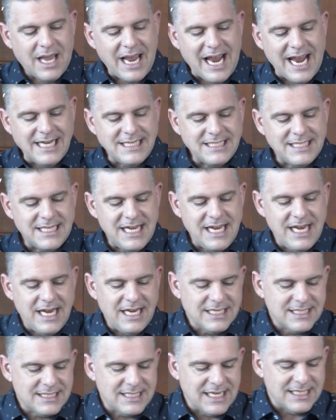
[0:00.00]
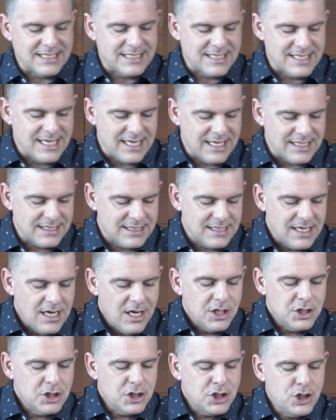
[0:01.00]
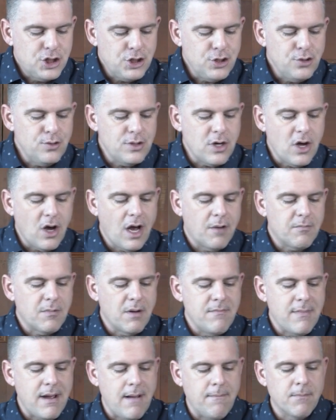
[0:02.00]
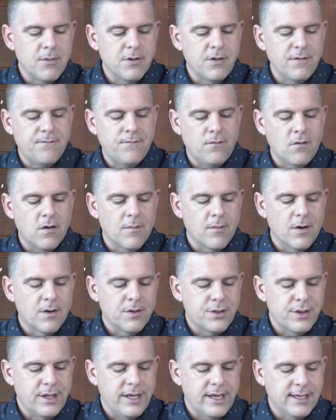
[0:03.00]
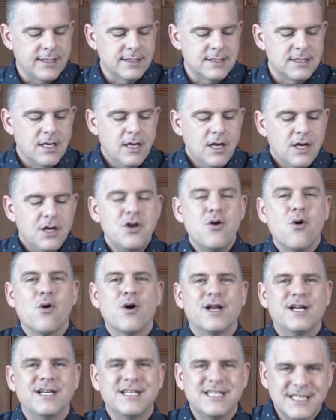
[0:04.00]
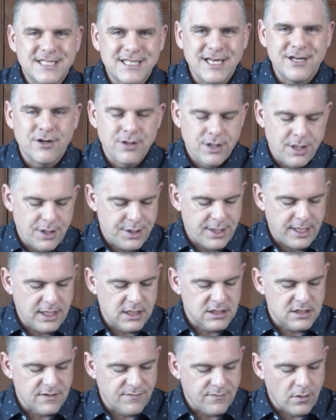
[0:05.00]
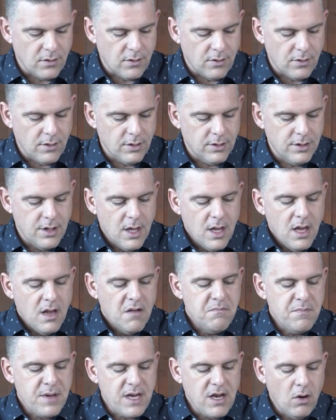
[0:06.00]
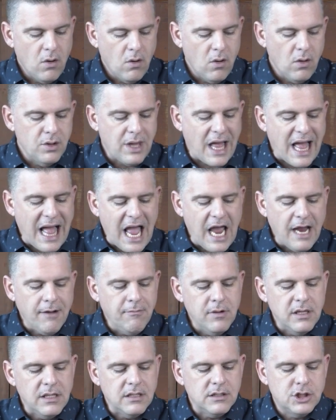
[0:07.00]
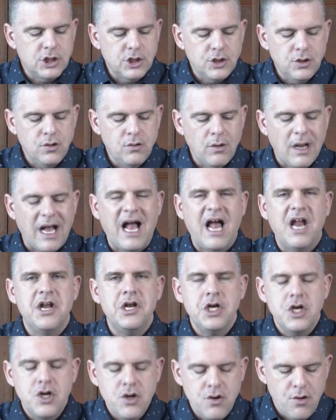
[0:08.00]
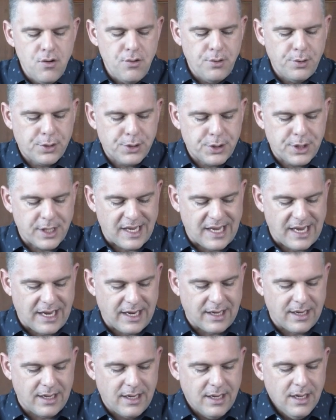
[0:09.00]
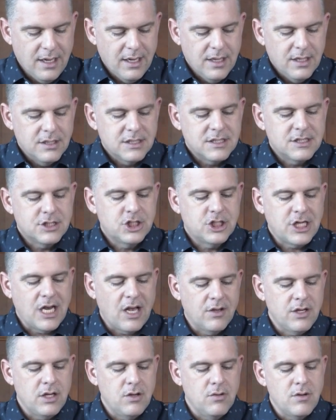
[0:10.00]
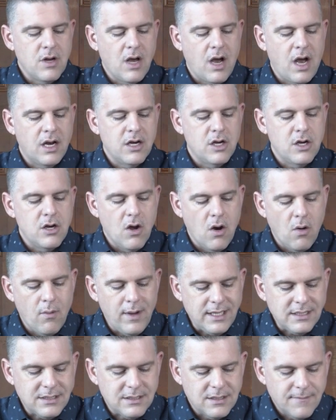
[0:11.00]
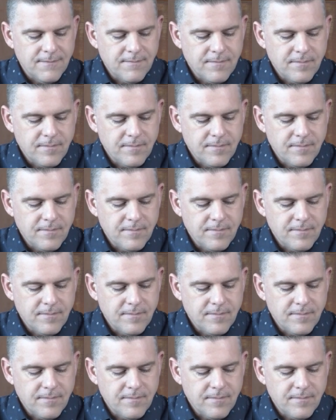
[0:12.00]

18 says this, "Do not remember the former things, nor consider the things of old. Behold, I will do a new thing. Shall you not know it?